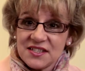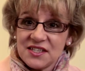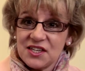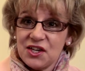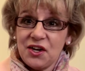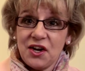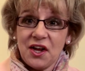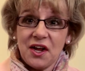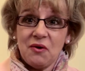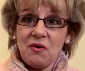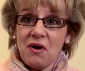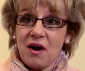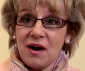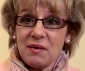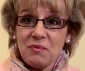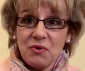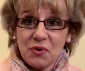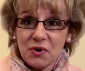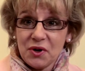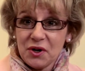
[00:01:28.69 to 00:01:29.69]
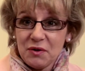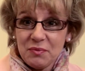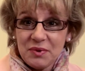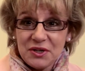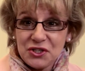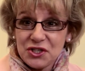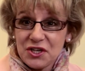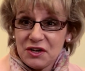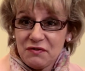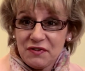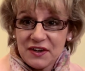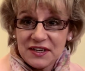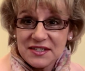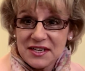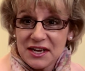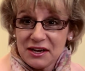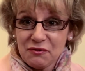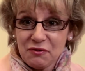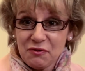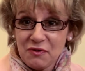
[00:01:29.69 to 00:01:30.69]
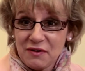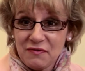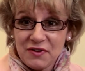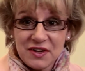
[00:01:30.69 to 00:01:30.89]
You know, I'm not going to be chief exec forever,